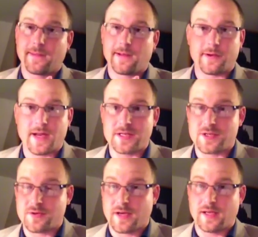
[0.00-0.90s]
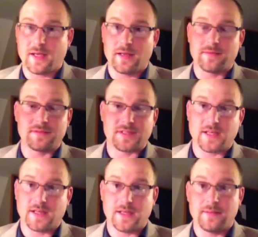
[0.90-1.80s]
underage drinking,
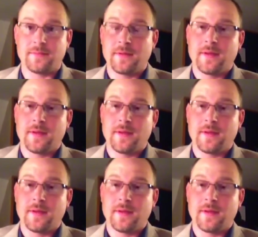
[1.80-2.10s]
stealing,